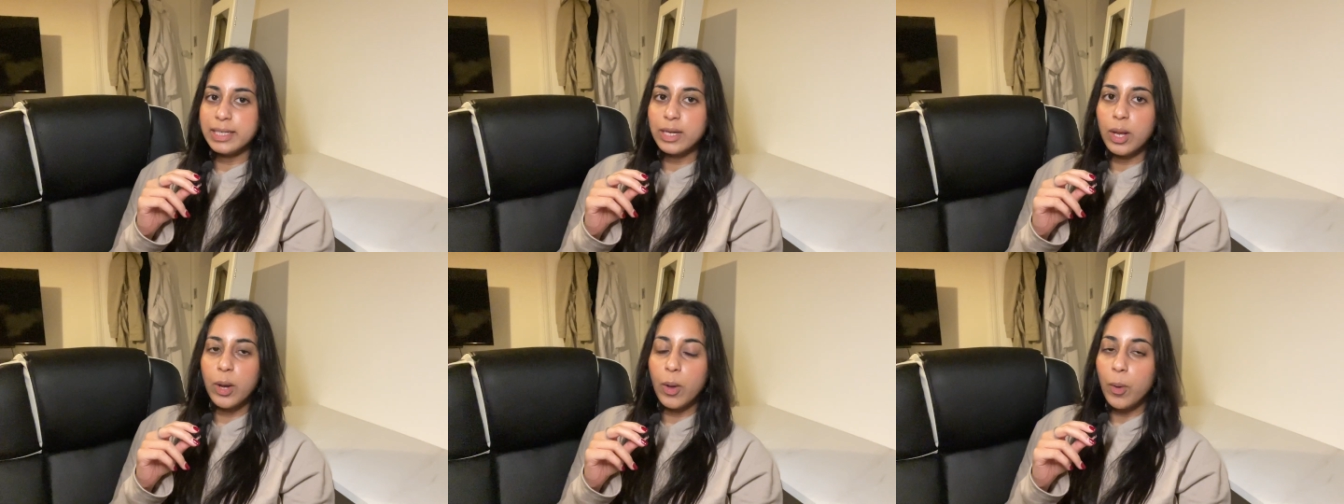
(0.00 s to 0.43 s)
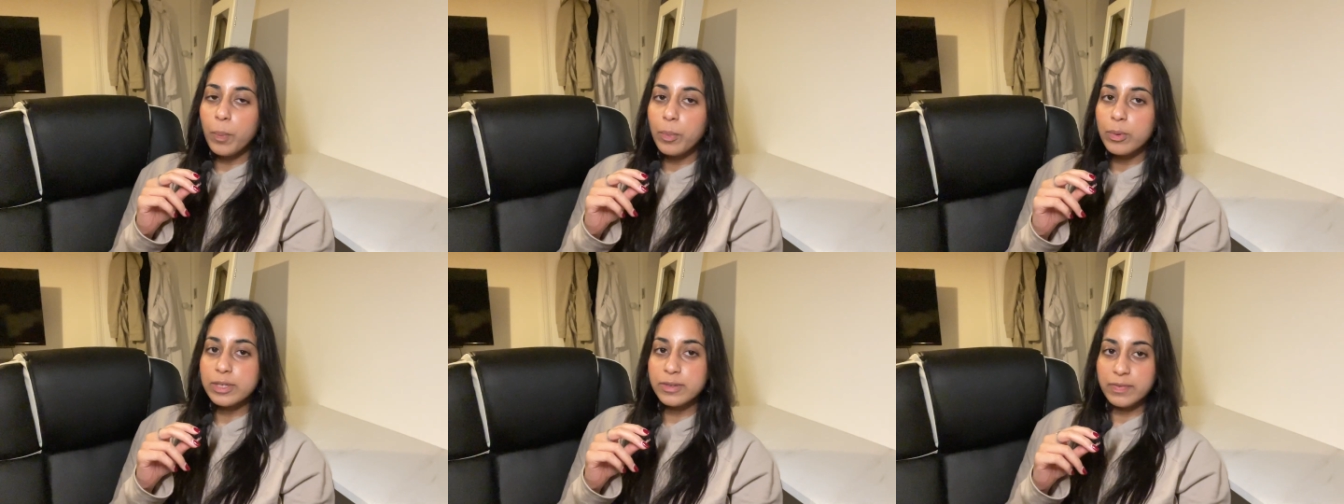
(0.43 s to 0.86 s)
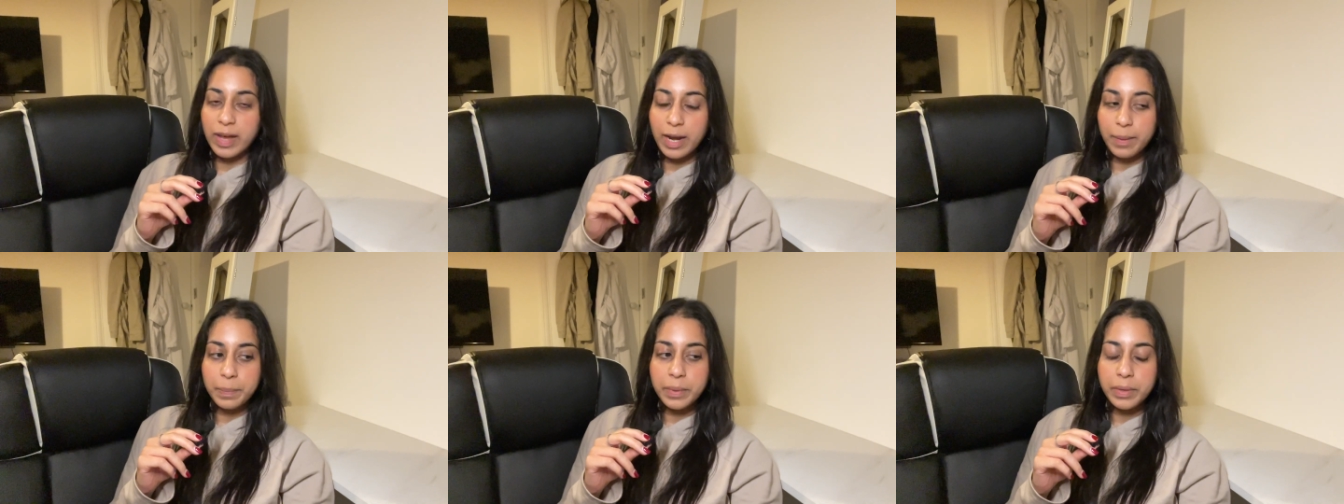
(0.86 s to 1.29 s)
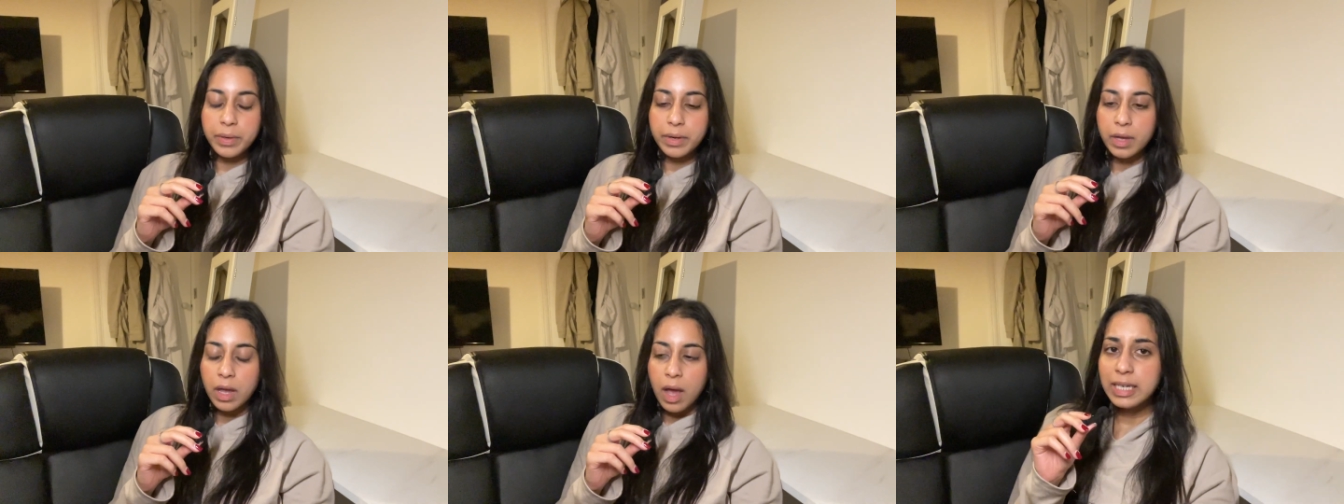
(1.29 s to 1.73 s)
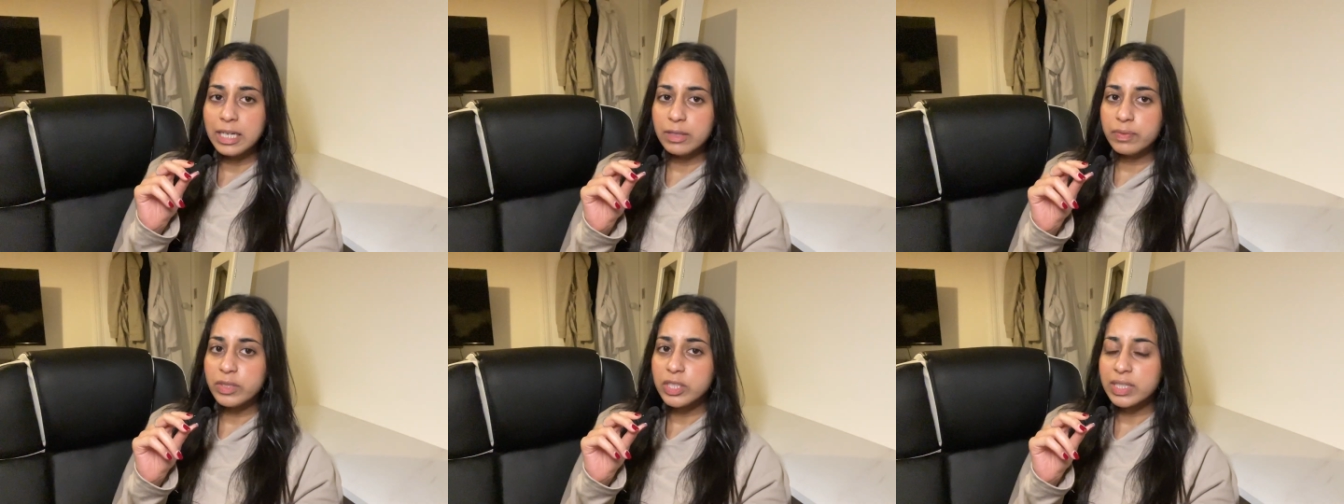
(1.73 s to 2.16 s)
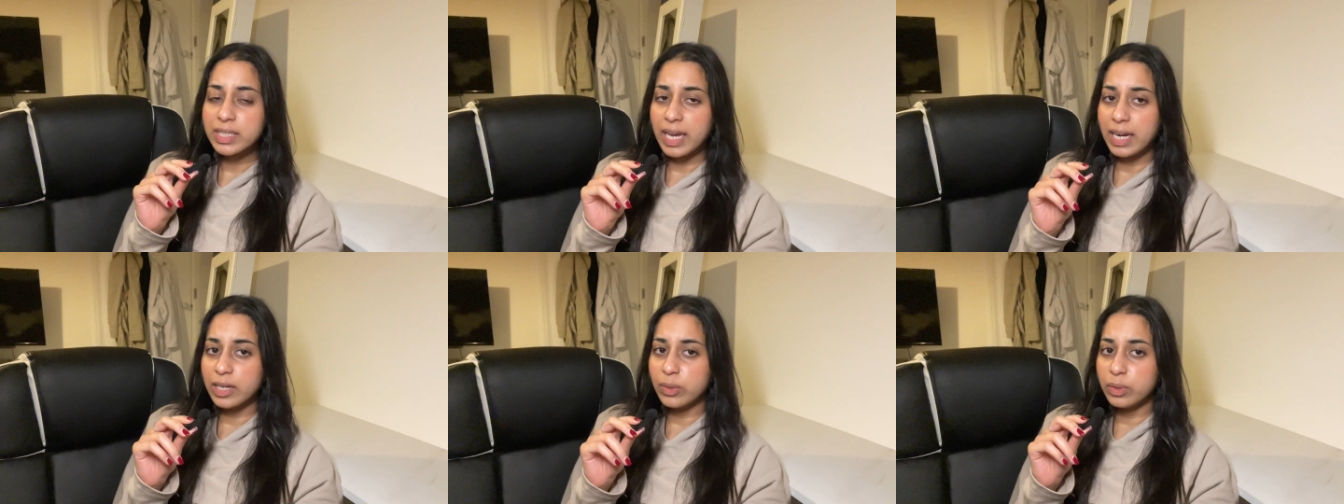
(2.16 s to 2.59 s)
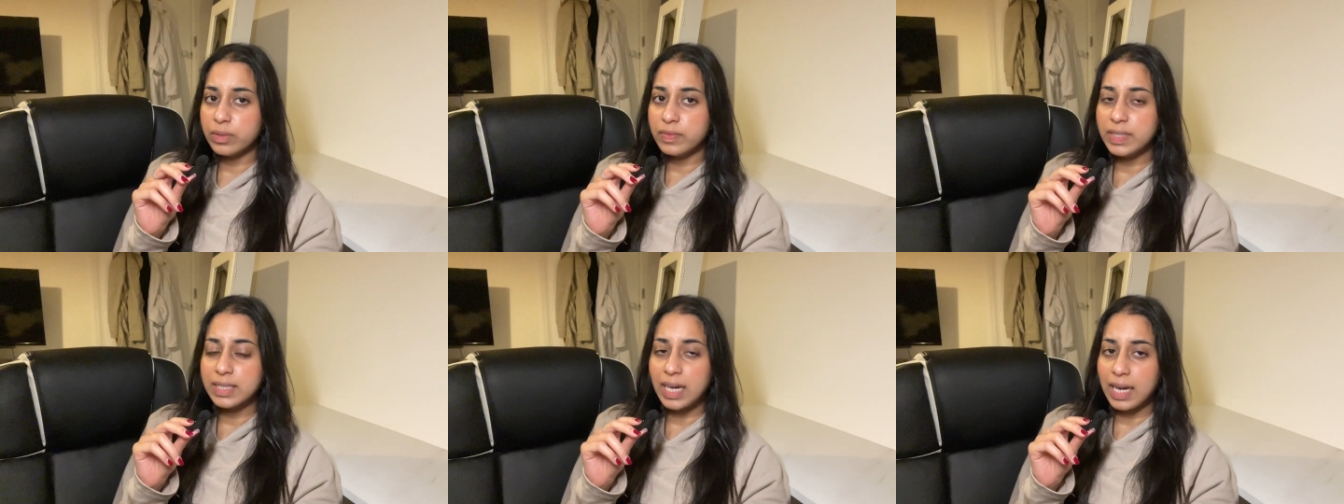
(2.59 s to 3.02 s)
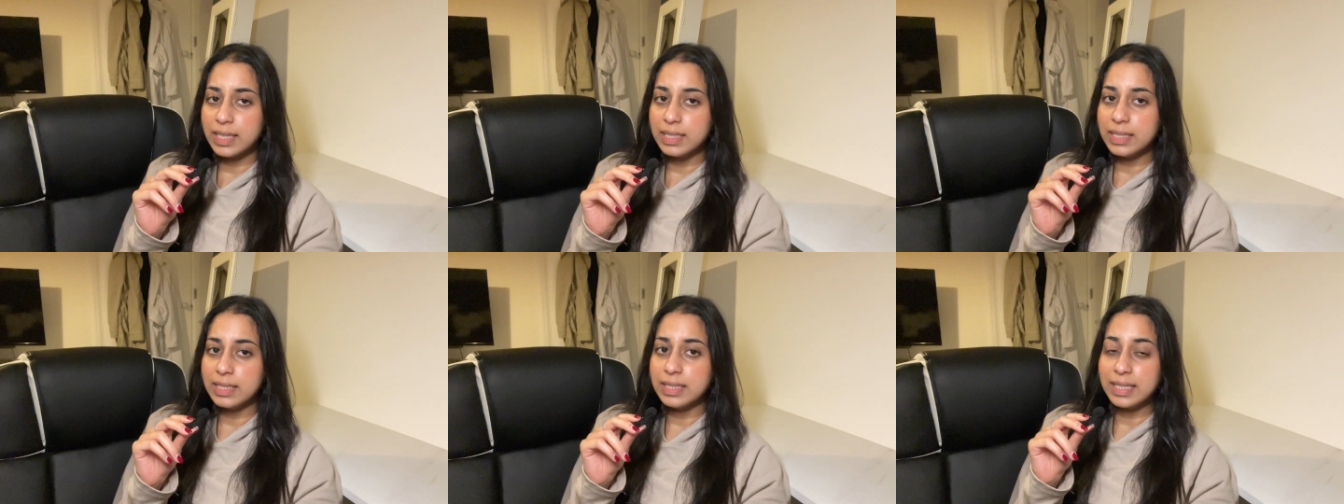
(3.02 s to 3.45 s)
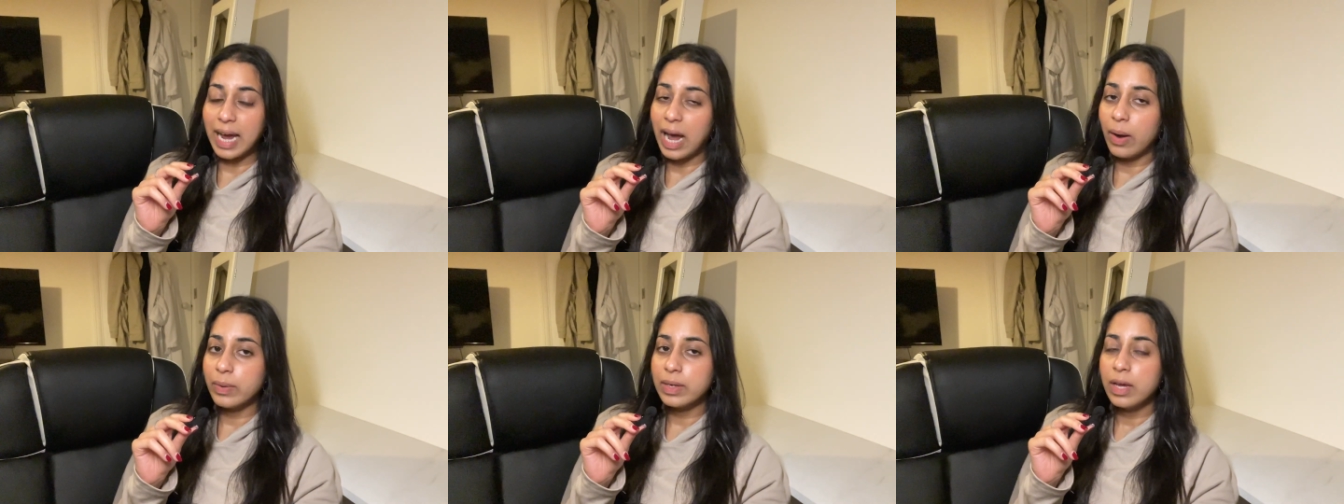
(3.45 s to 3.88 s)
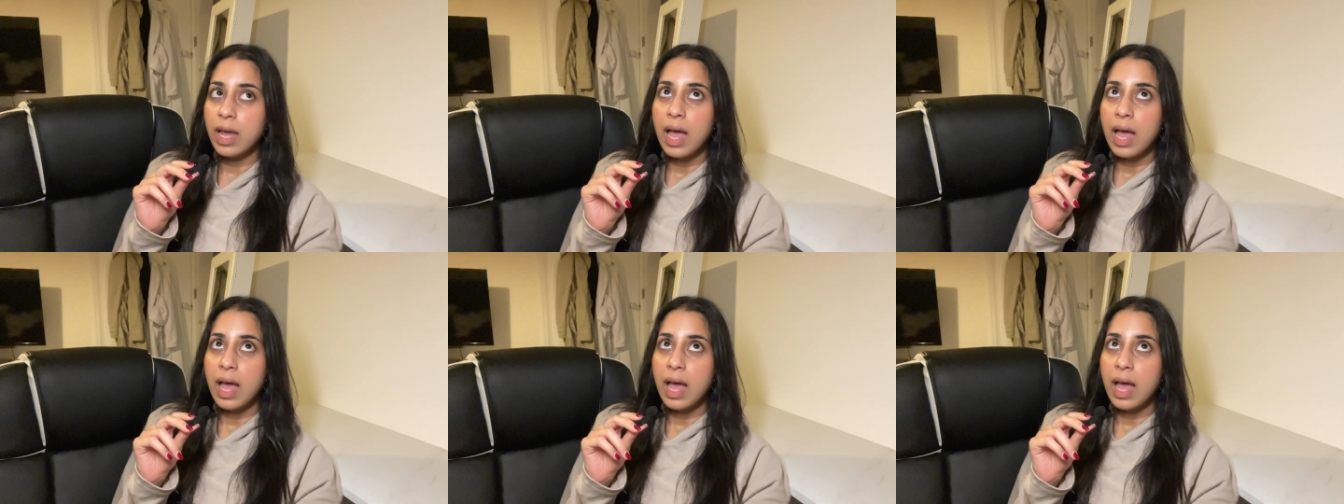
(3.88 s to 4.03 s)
a lot more development. Even just getting all of these ideas down